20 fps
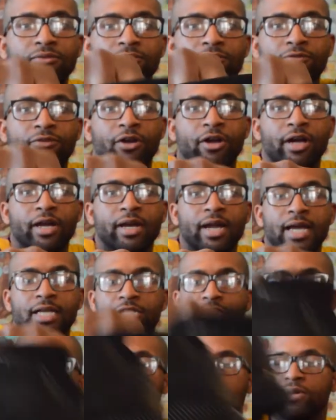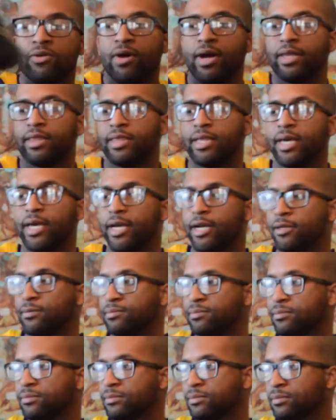Very nice Kobe right there.
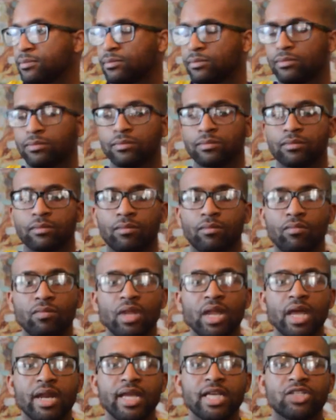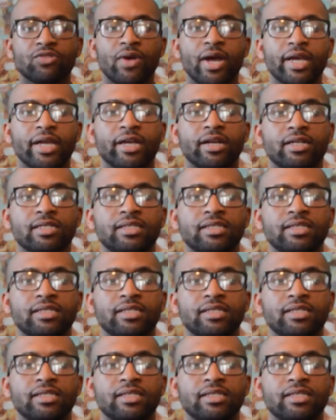This right here